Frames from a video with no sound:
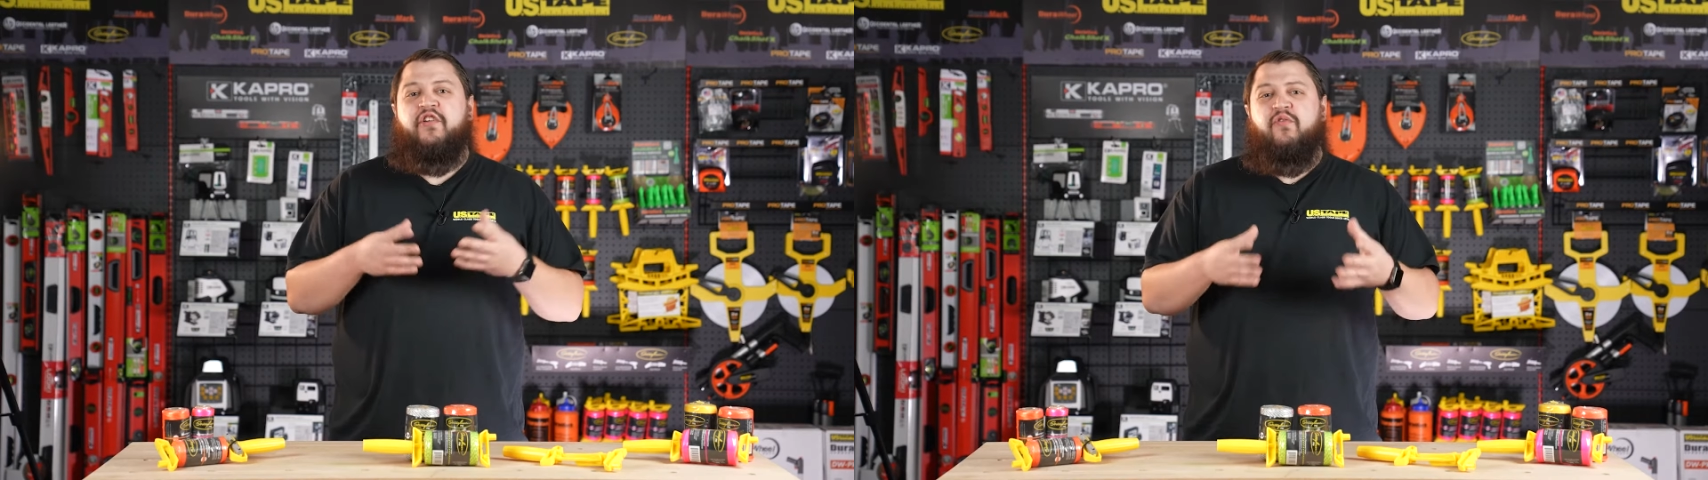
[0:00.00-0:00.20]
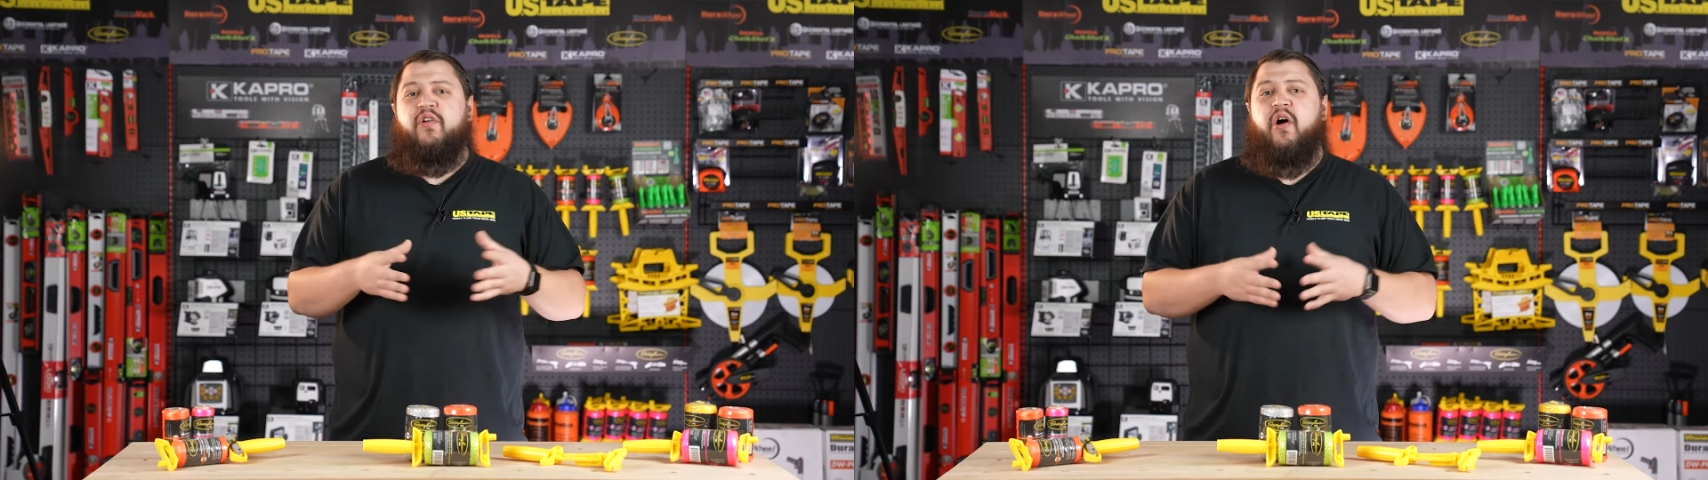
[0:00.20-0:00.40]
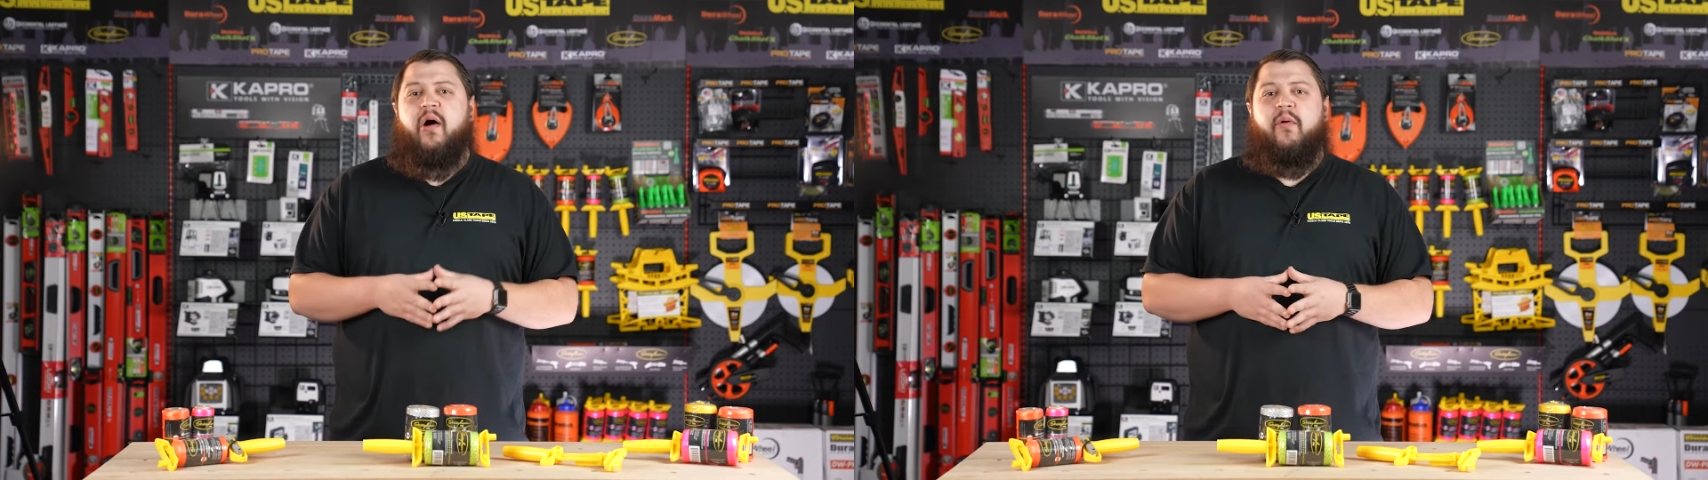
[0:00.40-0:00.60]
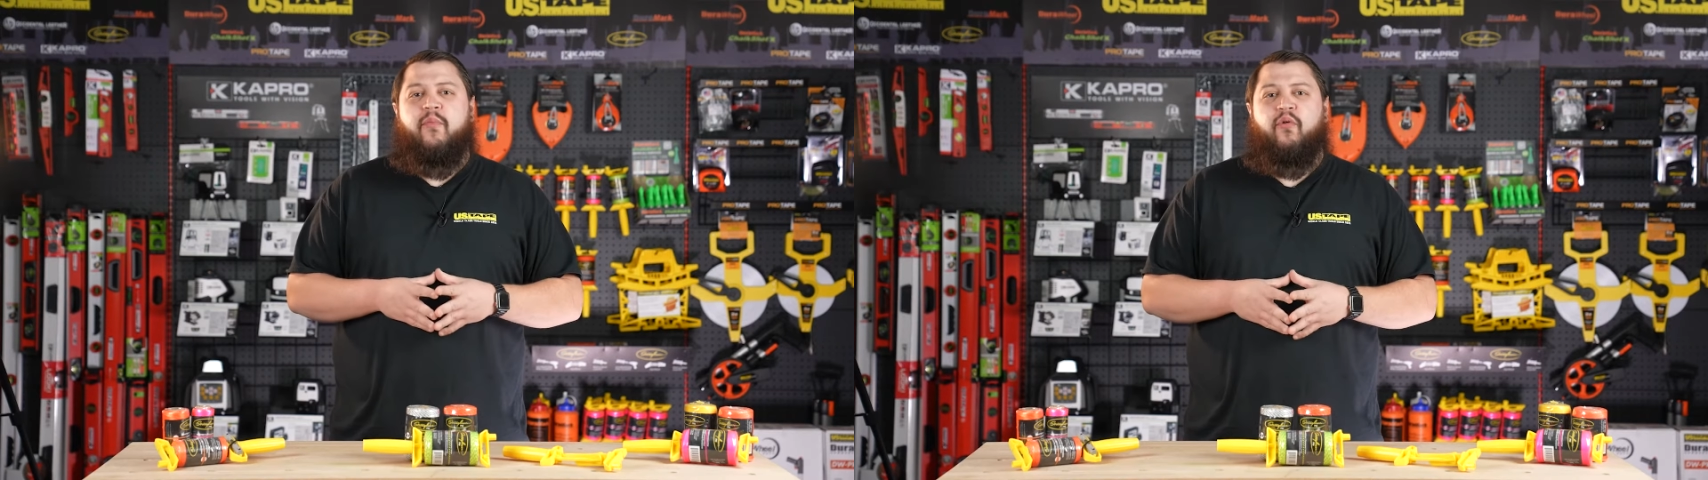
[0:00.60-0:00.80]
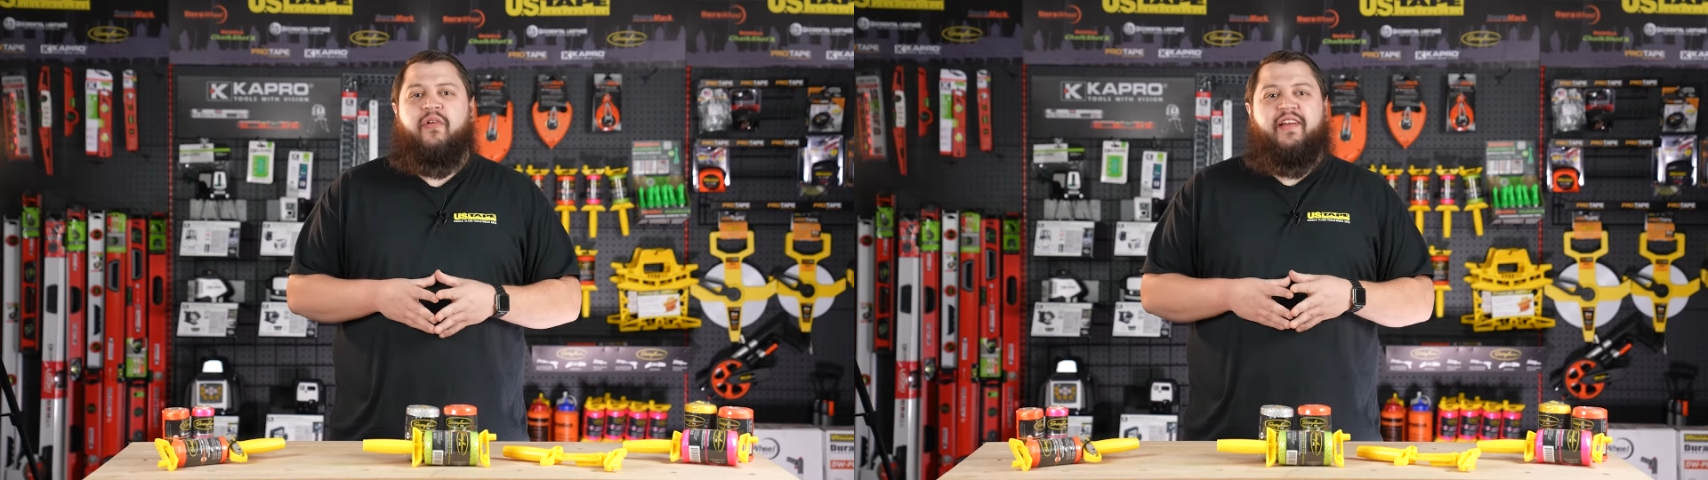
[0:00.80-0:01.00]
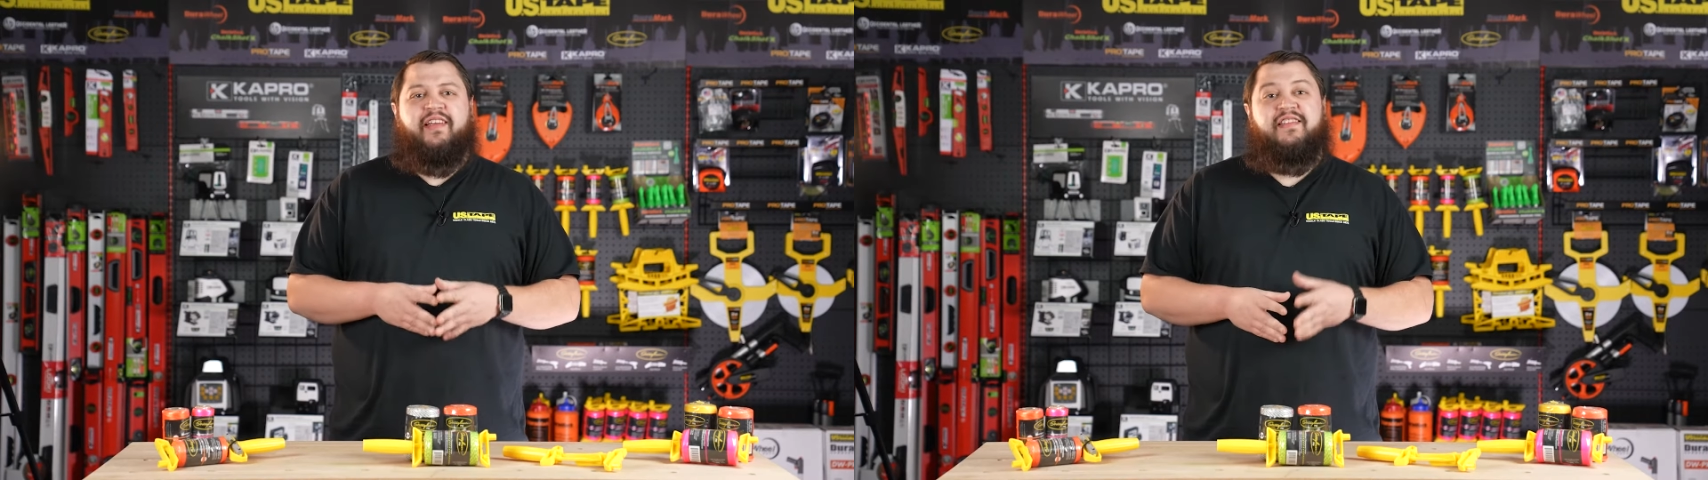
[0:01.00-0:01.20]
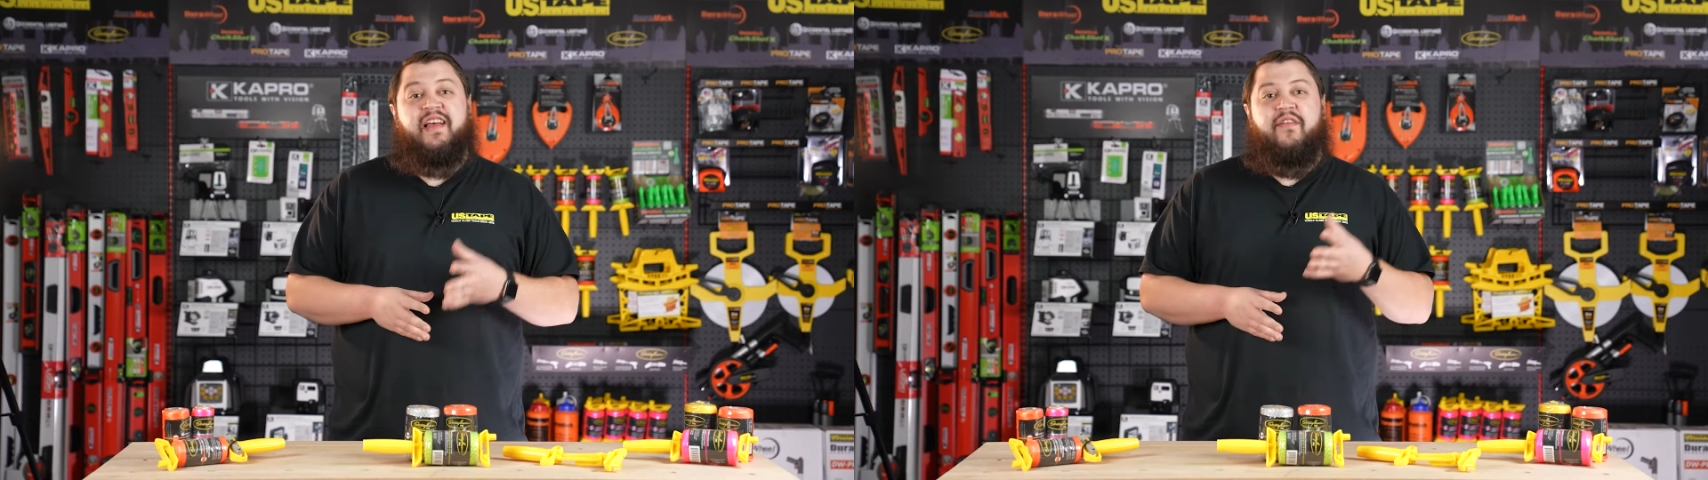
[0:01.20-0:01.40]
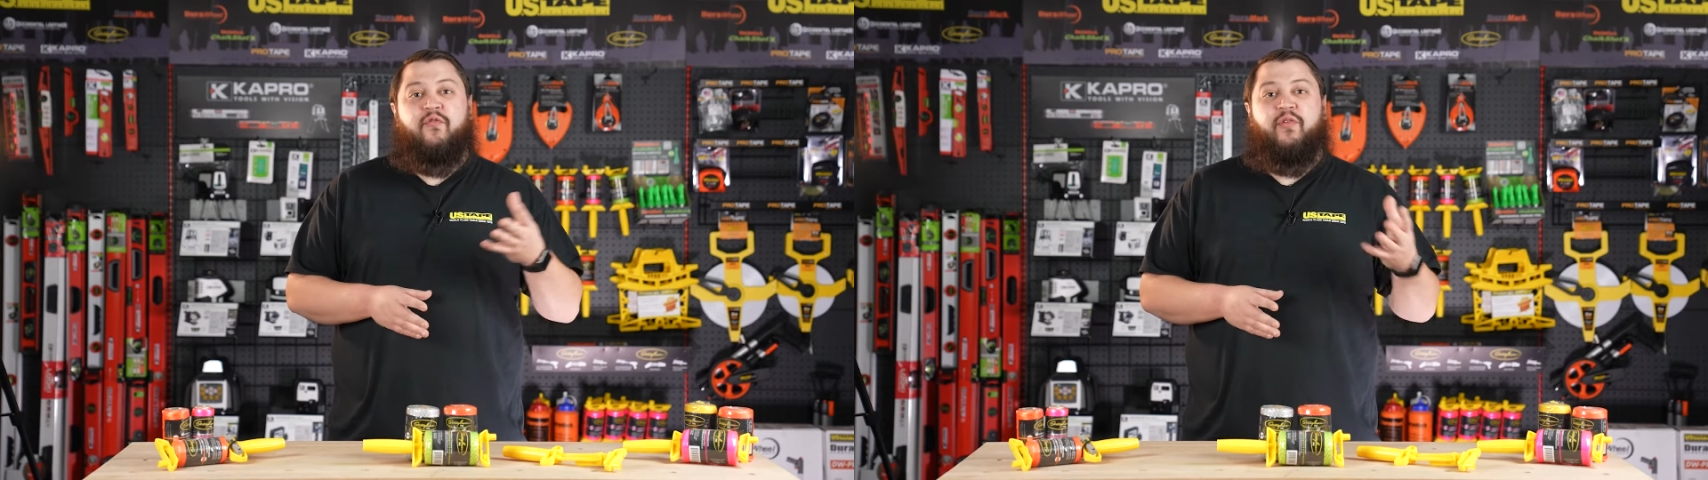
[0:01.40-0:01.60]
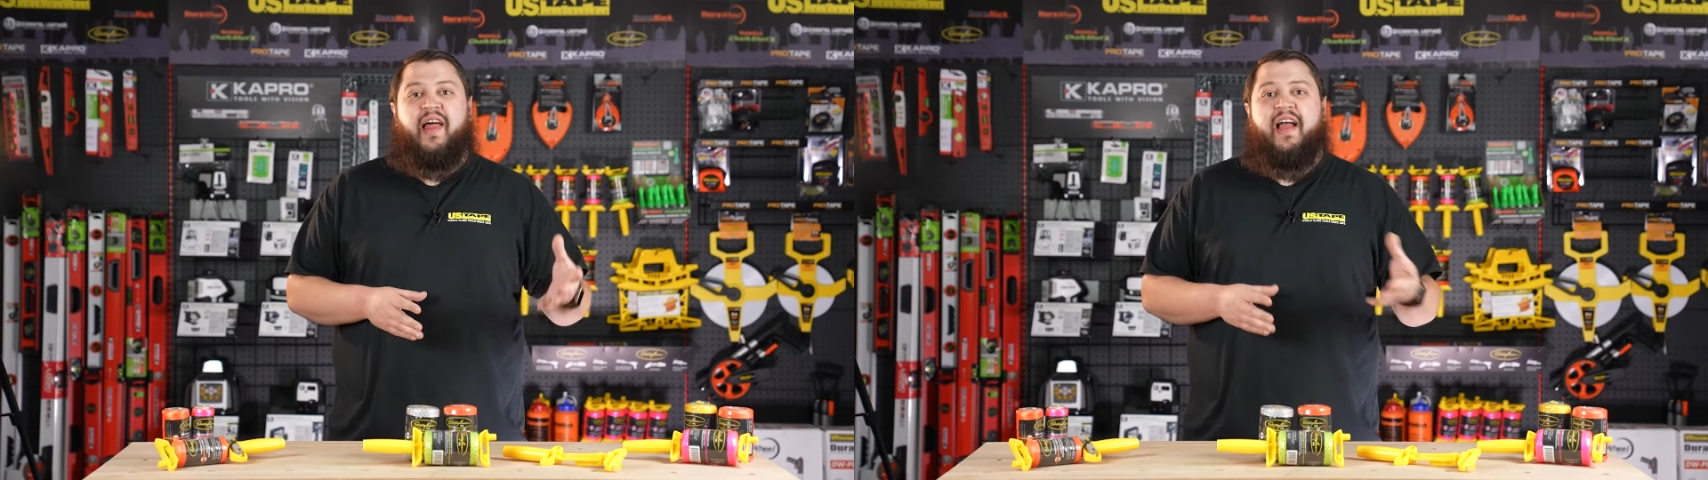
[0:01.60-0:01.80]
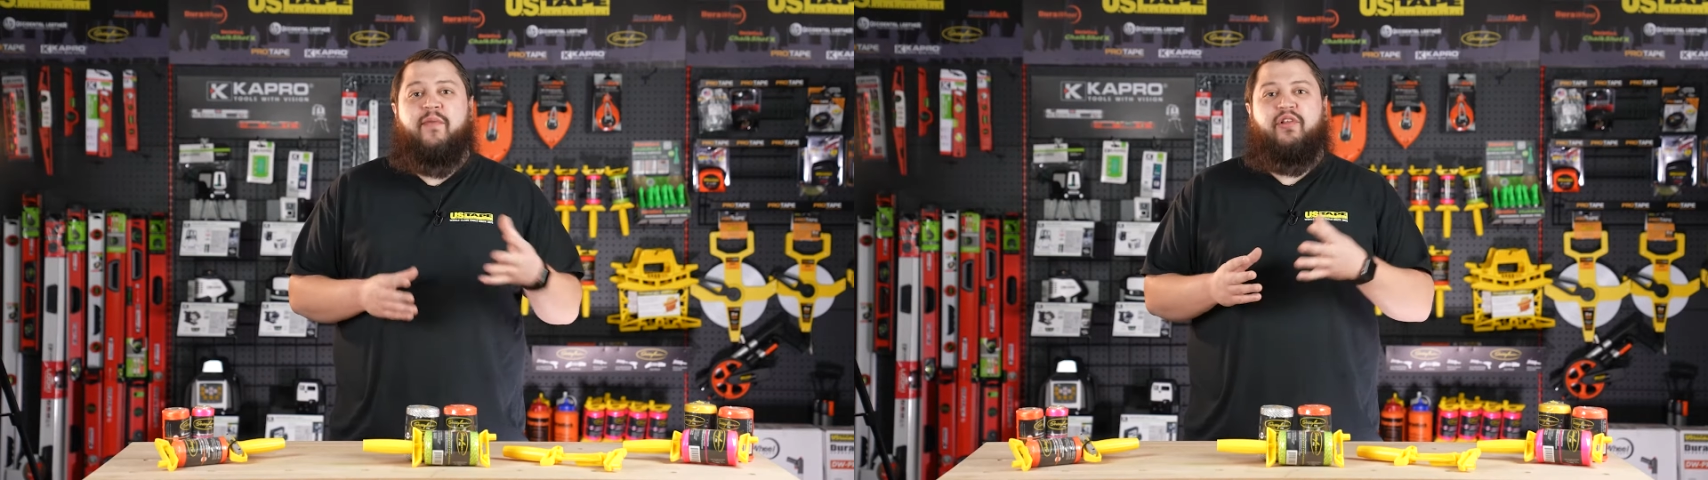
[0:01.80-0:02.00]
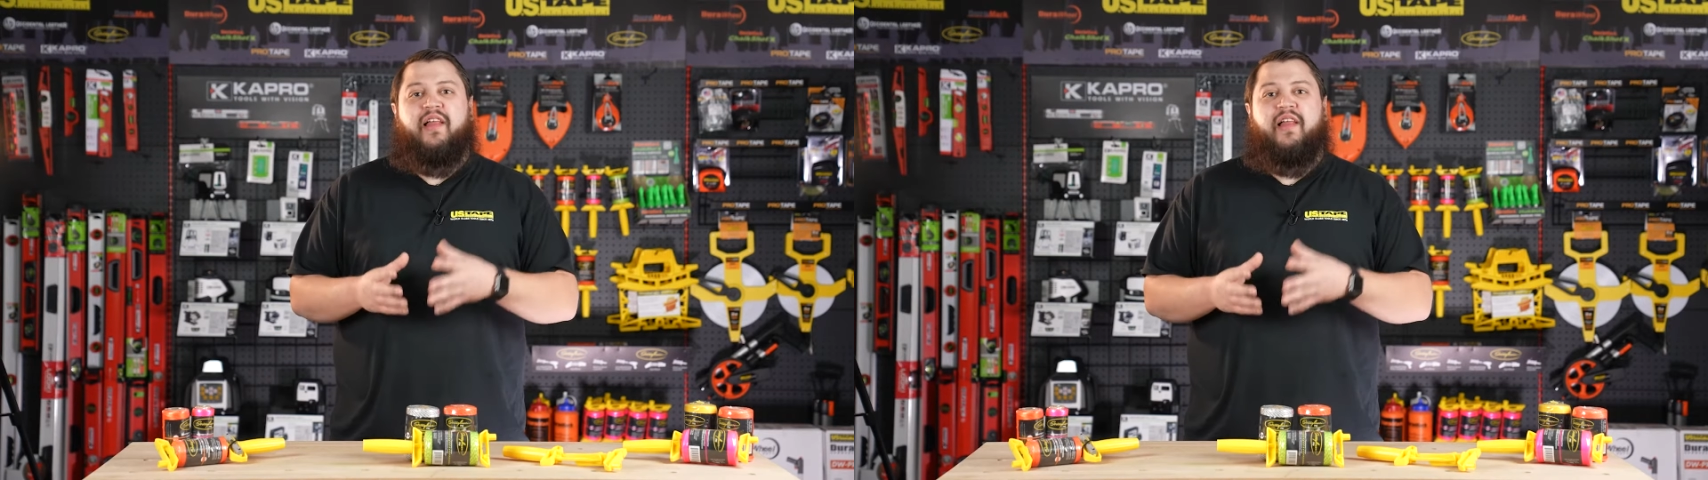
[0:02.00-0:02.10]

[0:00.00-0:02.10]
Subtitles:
you know how important it is to have a reliable